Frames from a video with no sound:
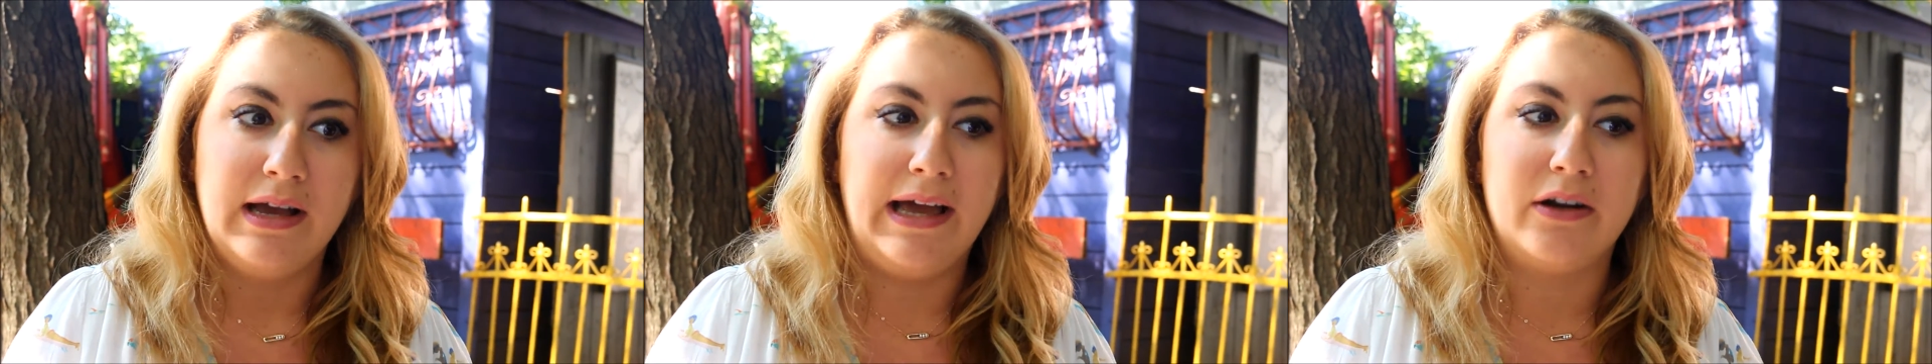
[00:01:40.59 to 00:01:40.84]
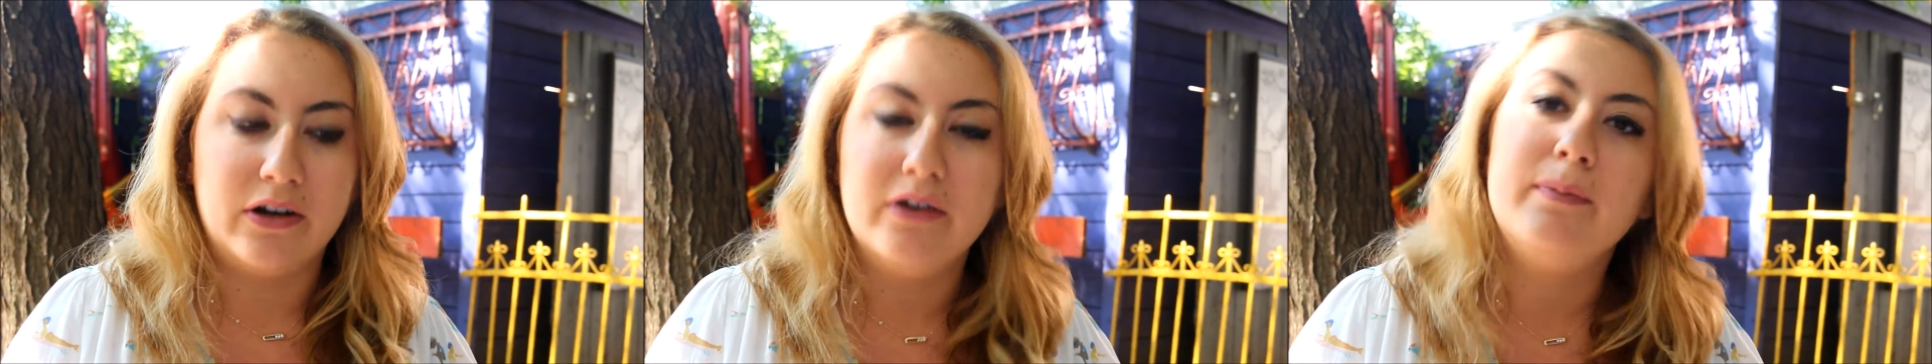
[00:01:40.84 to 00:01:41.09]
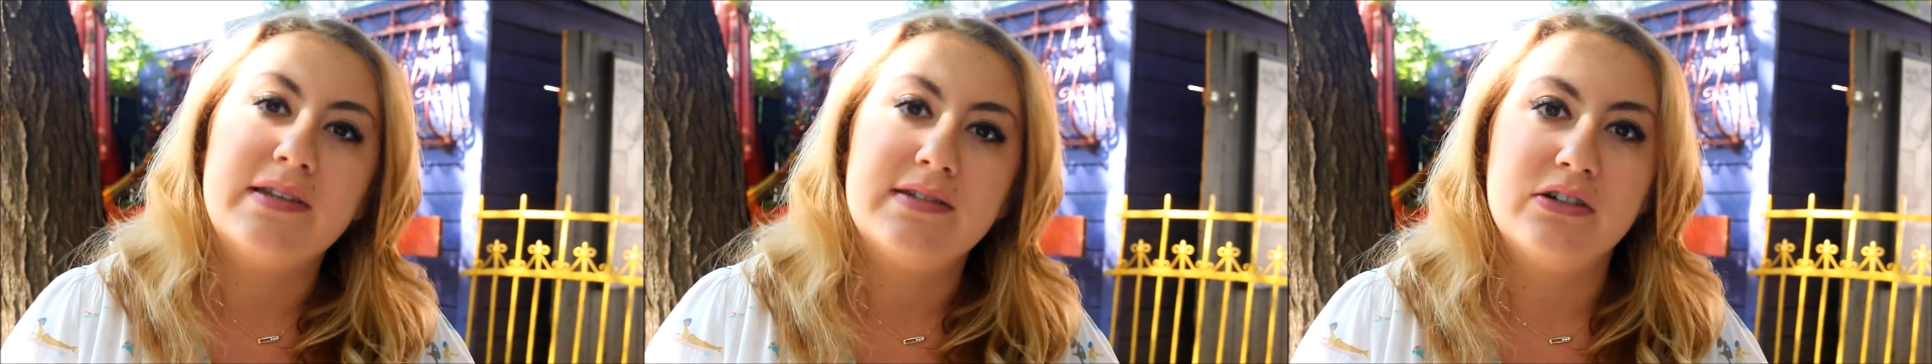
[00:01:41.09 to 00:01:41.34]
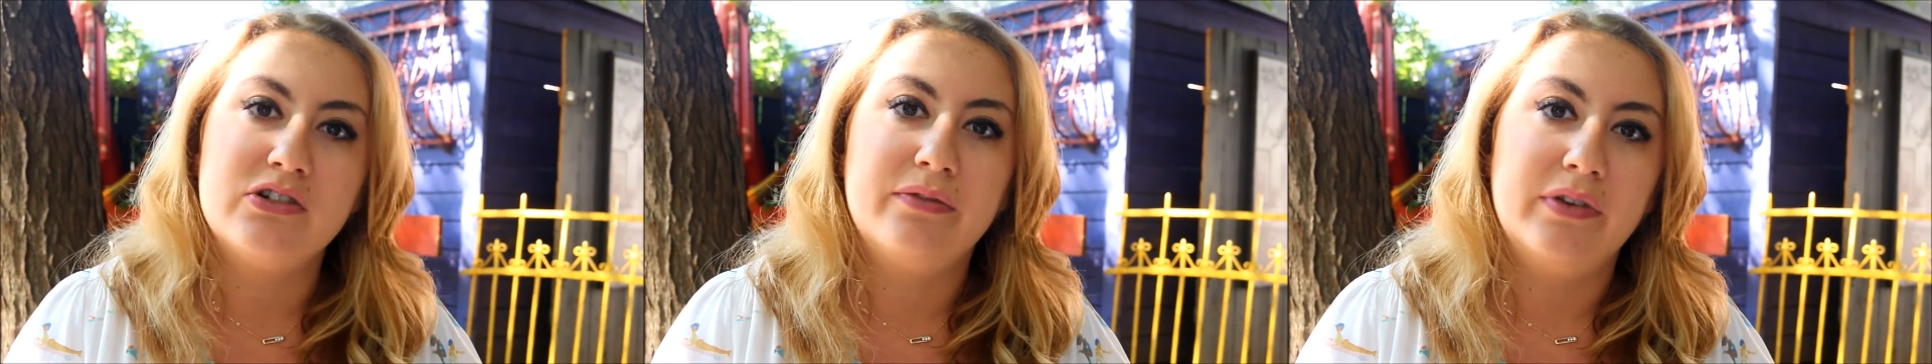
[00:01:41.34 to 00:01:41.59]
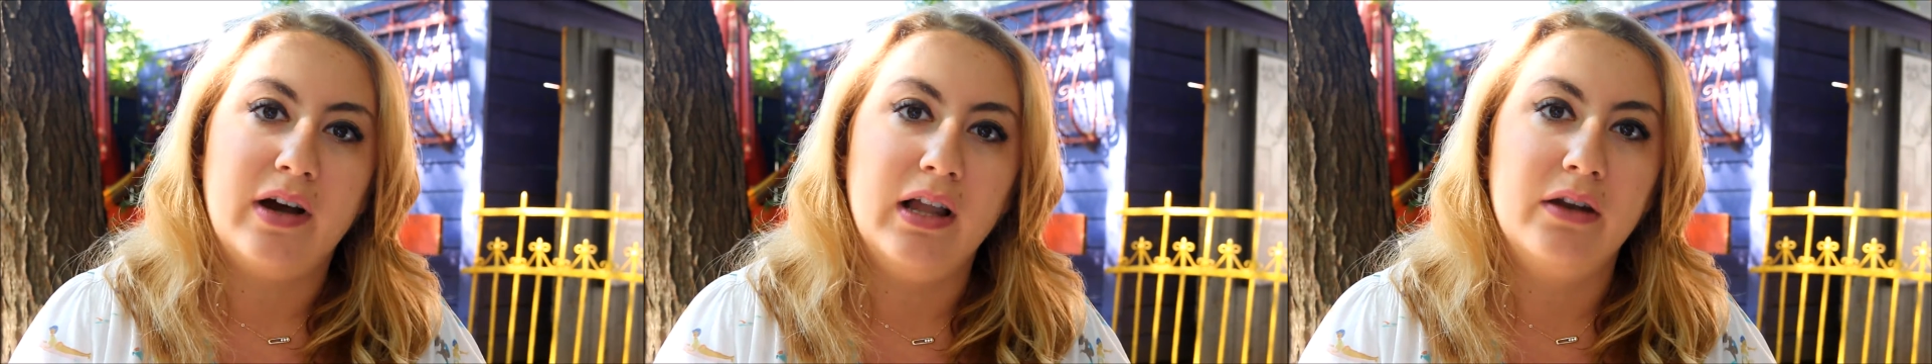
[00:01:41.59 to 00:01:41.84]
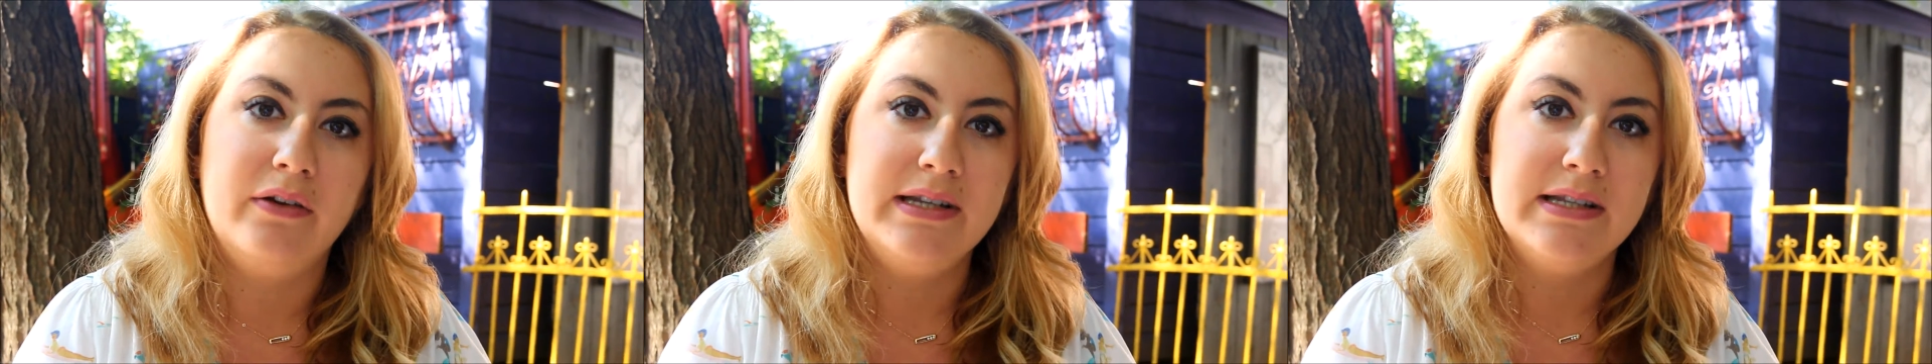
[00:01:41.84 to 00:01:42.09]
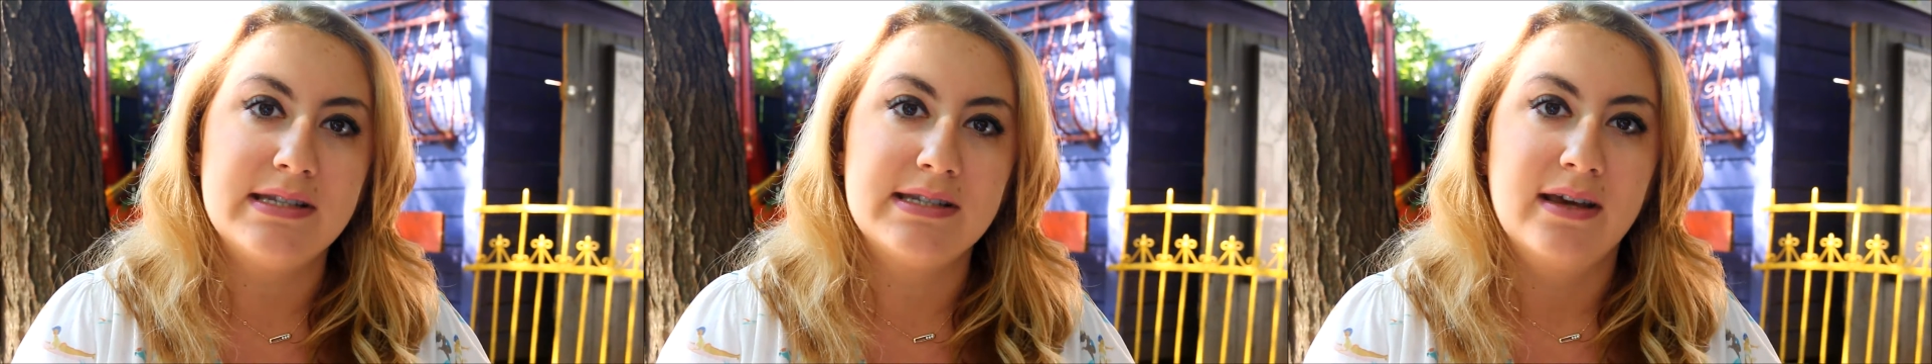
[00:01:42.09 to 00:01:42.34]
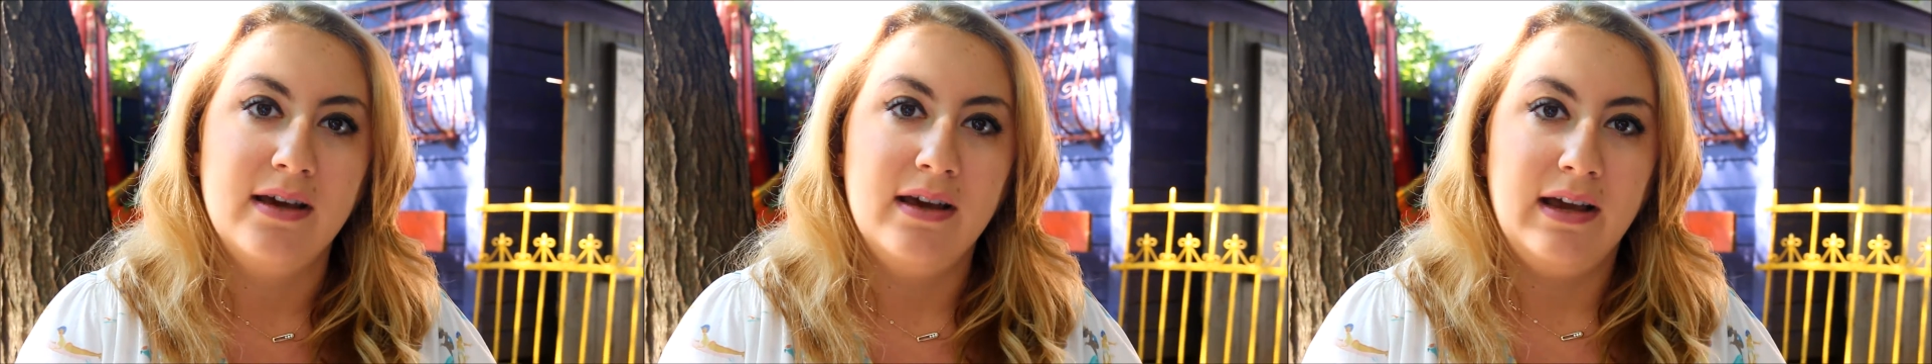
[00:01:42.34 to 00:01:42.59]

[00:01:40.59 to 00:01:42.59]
and her message of tolerance,